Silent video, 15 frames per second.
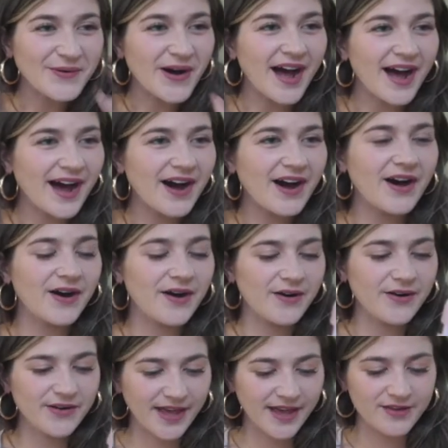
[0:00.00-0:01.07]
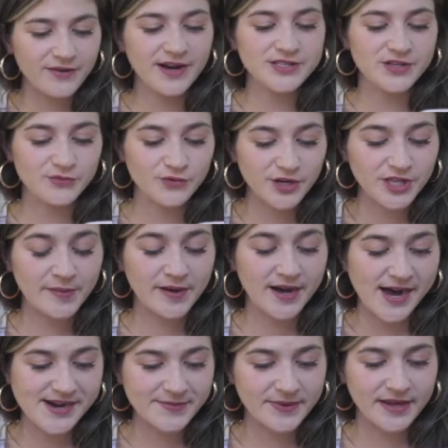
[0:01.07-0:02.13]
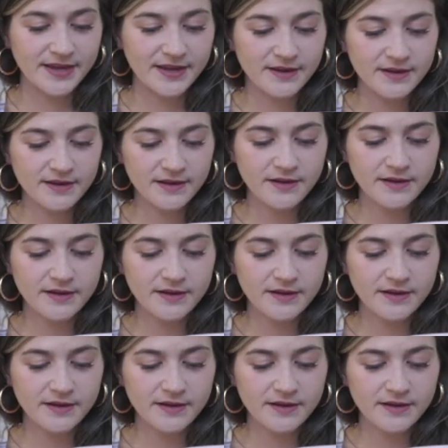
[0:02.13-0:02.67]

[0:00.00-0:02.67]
Wow. Okay, you guys are really behind me.